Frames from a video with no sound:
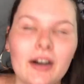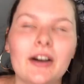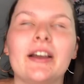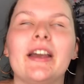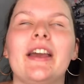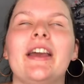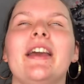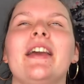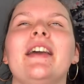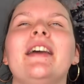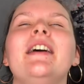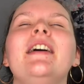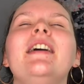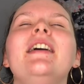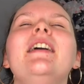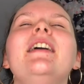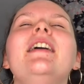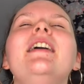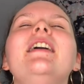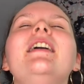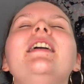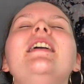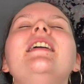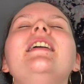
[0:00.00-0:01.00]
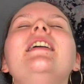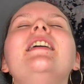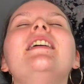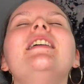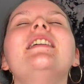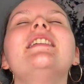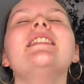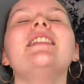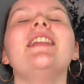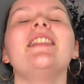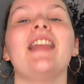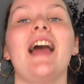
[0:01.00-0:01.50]
Okay,
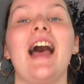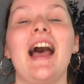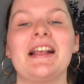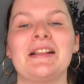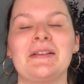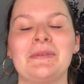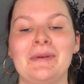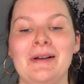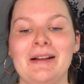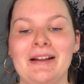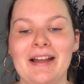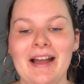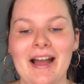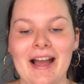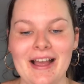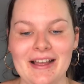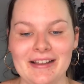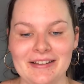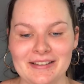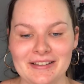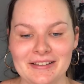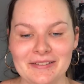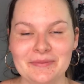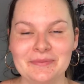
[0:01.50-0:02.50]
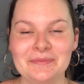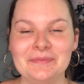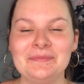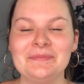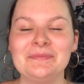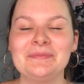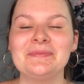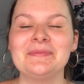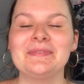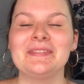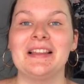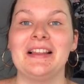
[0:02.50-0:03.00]
the last one, guys.
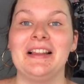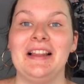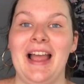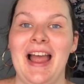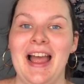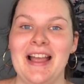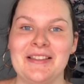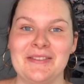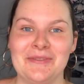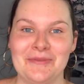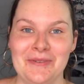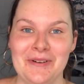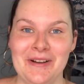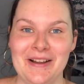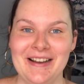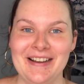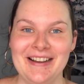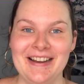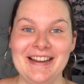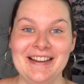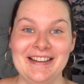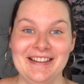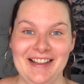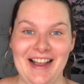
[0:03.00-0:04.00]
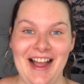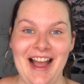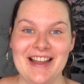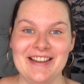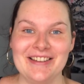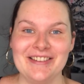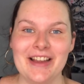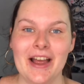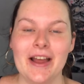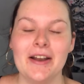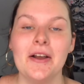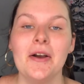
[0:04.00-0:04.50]
The last one is
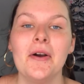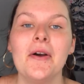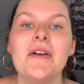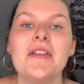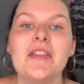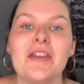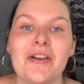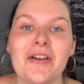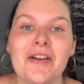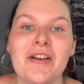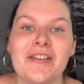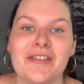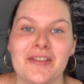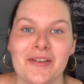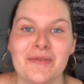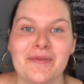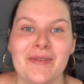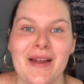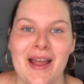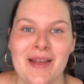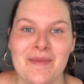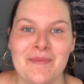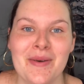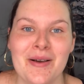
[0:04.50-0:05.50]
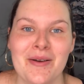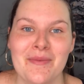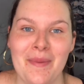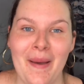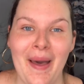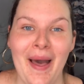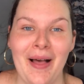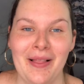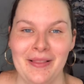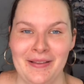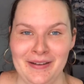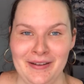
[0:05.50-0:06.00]
eyeshadow. There is a rainbow
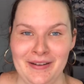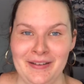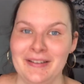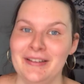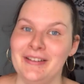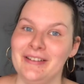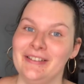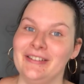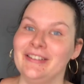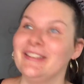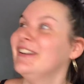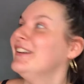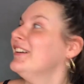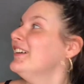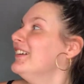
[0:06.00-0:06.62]
palette in here.